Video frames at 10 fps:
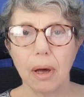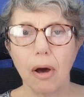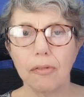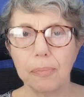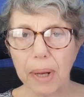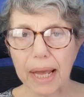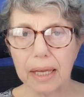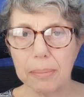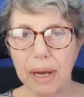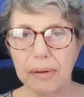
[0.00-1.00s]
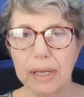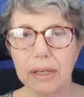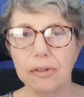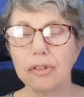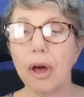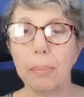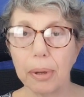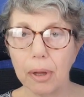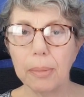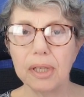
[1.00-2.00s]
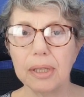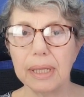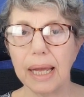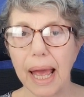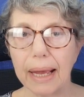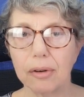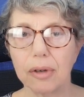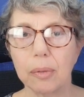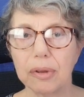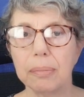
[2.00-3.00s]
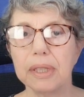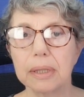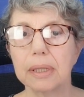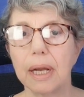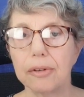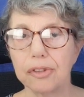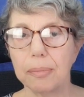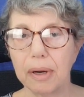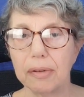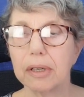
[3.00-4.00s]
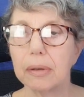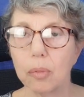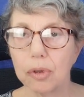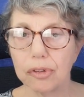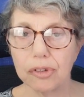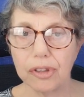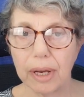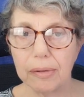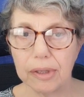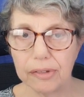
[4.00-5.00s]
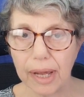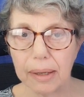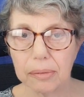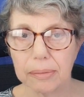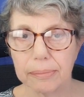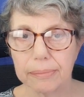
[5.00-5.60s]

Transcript: of Black Americans are permanently angry with middle-class America and want to tear it down.